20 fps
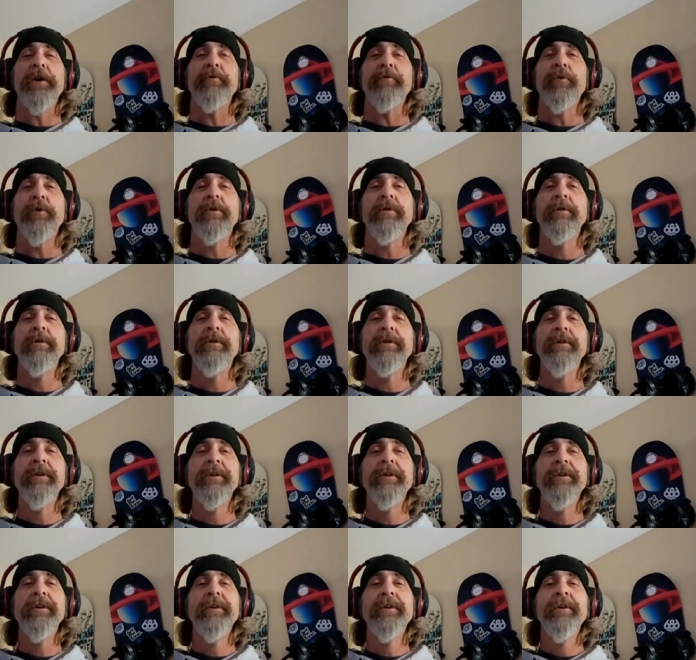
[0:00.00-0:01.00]
general,
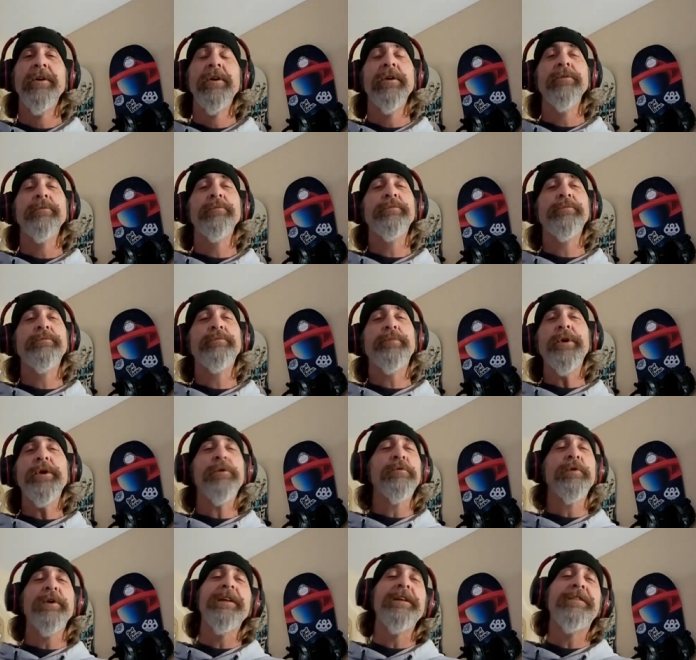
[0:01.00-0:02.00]
we
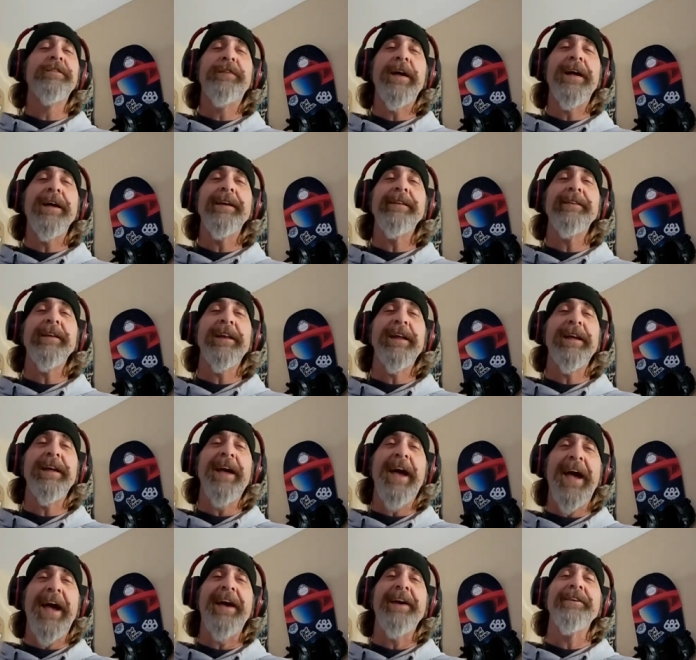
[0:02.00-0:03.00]
don't really think that
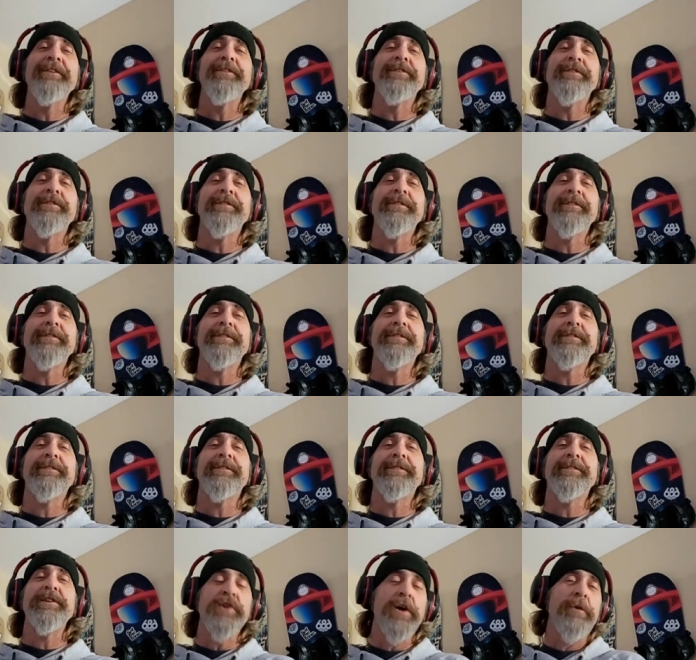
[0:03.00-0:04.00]
he has
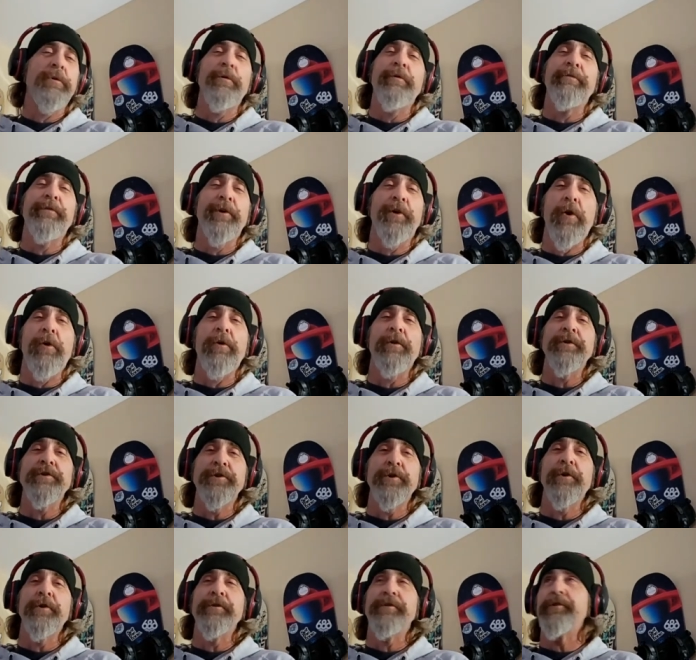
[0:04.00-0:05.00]
the general for car
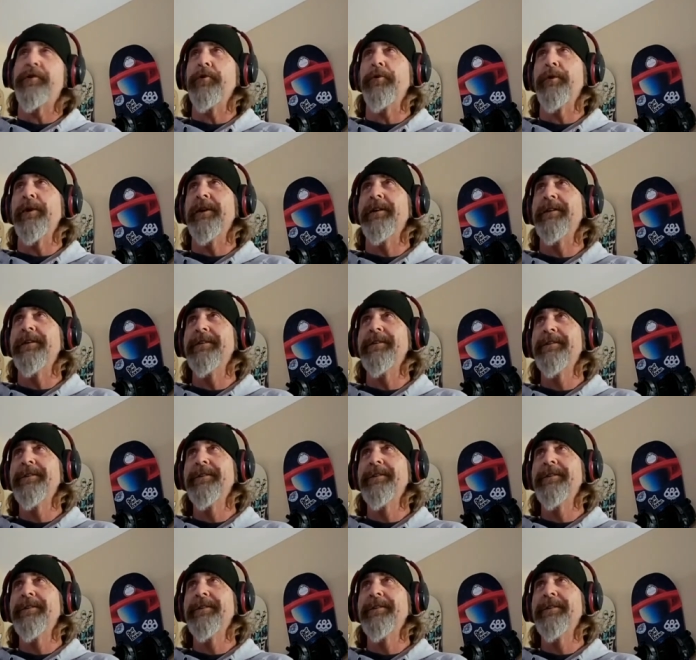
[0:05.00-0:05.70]
insurance, do we?